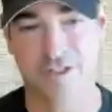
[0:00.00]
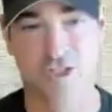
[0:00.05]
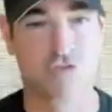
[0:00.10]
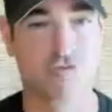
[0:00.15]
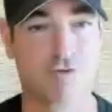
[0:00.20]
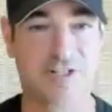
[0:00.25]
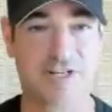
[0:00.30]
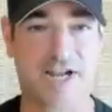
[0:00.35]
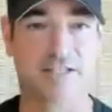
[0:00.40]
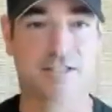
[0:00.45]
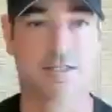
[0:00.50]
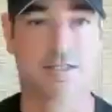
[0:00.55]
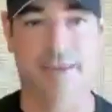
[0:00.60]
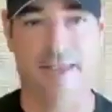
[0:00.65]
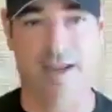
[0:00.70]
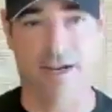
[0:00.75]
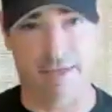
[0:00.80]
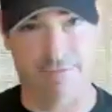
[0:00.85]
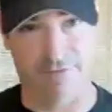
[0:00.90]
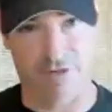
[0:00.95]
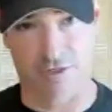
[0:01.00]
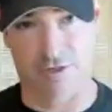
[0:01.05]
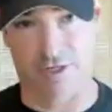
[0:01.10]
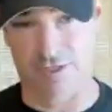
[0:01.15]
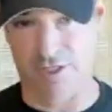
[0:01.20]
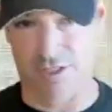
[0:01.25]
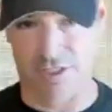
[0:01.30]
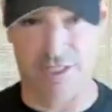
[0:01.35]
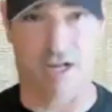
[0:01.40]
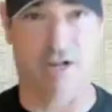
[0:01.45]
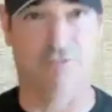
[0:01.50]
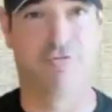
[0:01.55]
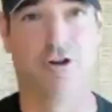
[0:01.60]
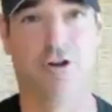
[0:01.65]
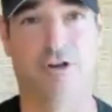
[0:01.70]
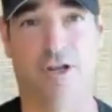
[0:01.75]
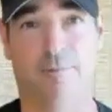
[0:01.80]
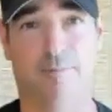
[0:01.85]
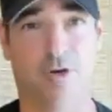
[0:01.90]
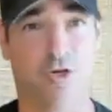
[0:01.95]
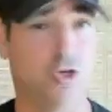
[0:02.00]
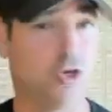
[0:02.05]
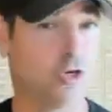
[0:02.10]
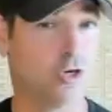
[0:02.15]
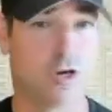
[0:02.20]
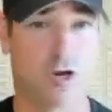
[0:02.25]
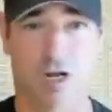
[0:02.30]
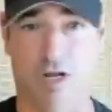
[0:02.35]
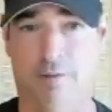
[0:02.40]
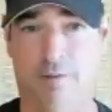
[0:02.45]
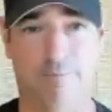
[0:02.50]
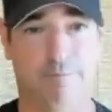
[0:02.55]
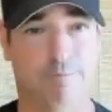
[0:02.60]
reach out to me. I'll give you Chris's cell phone number. You can call me